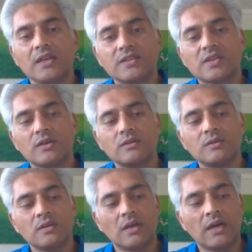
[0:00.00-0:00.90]
So
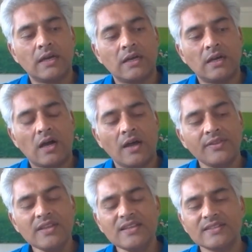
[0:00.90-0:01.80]
I
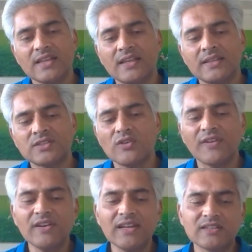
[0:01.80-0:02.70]
think it's got
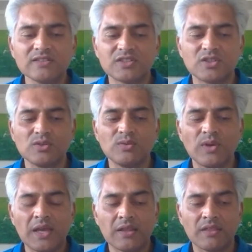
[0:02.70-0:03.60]
very little to do
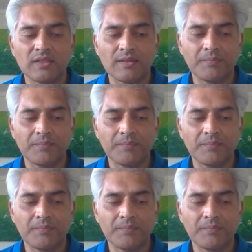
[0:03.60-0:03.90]
with